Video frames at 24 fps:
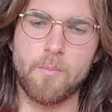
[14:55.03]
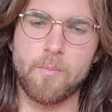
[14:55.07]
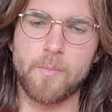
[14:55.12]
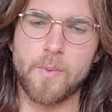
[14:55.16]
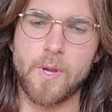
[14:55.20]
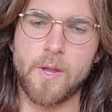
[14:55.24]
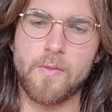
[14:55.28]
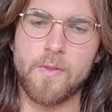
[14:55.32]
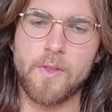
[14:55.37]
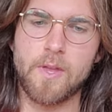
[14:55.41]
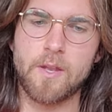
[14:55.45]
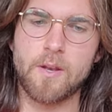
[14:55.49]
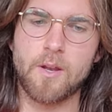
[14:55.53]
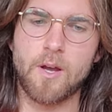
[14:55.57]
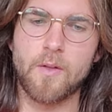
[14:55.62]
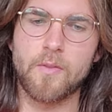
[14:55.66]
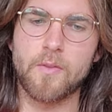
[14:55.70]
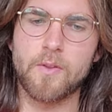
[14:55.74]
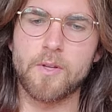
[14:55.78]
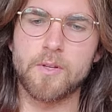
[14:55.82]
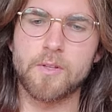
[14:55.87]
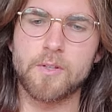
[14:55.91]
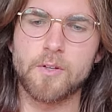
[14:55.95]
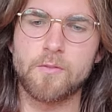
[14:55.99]
And then on
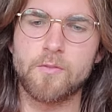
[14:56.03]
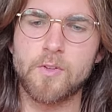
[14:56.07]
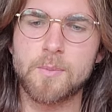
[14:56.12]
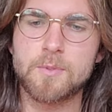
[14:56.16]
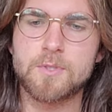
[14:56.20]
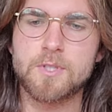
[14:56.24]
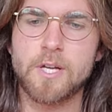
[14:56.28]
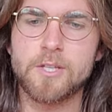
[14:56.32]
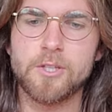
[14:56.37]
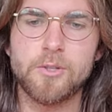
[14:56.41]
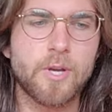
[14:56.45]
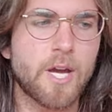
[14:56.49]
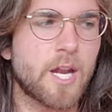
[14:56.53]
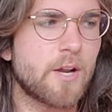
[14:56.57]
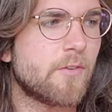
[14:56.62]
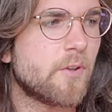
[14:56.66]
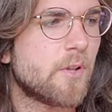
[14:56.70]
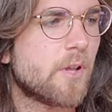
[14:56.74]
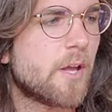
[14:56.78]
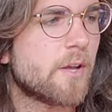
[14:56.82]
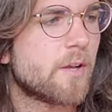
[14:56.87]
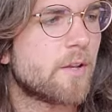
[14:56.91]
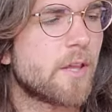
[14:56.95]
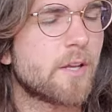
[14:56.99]
the flip side, you kind of
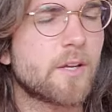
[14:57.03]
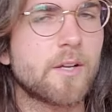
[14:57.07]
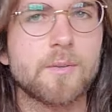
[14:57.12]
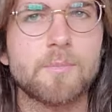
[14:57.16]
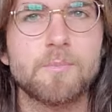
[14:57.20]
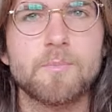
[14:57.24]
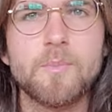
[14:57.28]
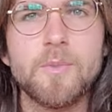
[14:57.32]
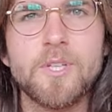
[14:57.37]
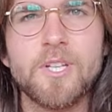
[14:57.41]
like a